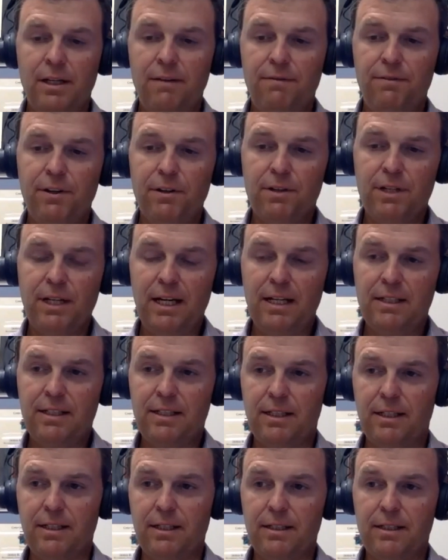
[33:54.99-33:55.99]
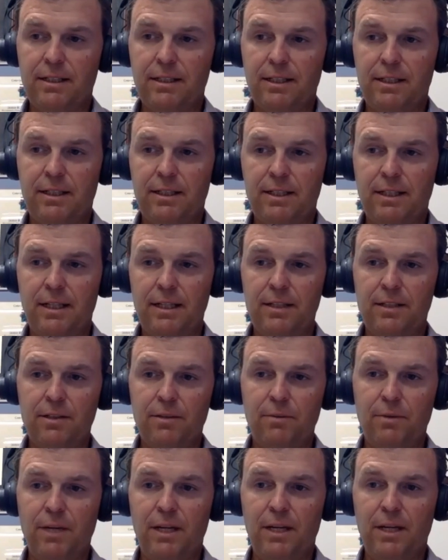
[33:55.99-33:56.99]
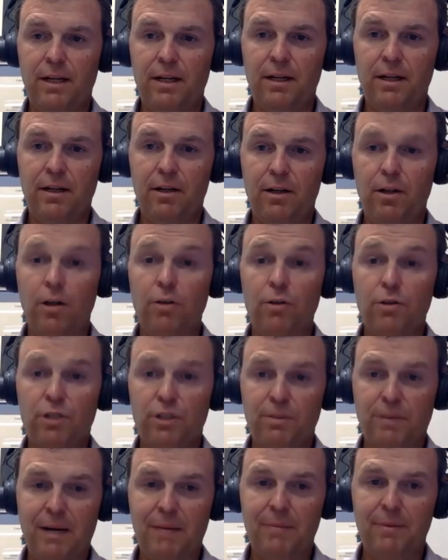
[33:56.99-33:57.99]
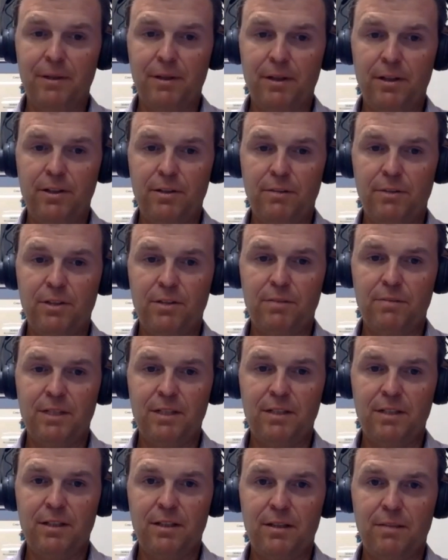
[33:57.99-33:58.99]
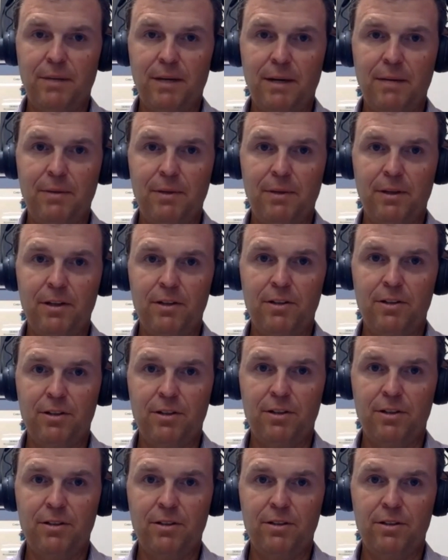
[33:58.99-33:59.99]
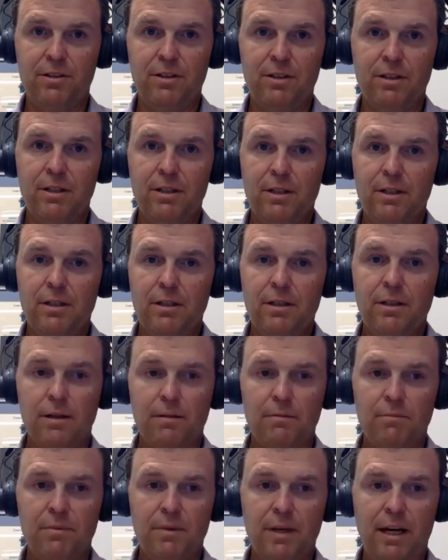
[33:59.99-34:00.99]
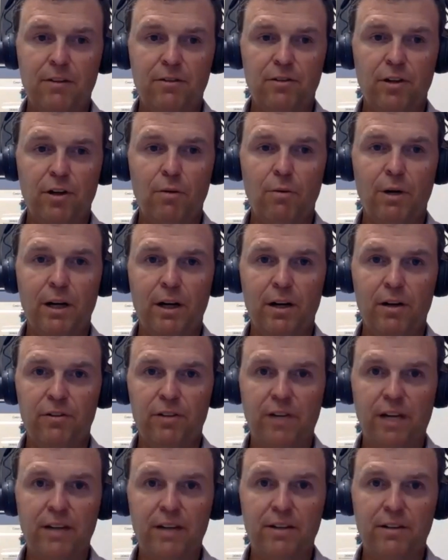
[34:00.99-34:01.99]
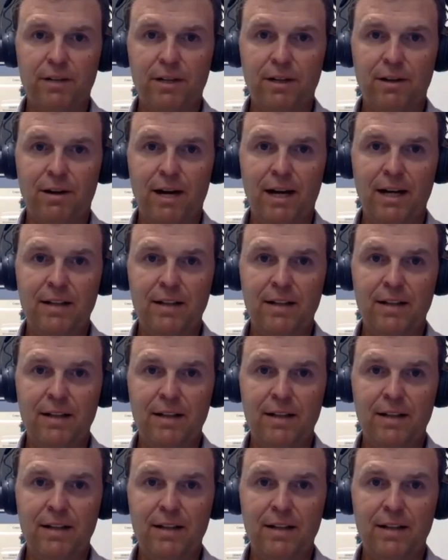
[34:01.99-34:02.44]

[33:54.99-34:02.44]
if you're testing six days a week in a closed population which means that the population is um, has no one else entering or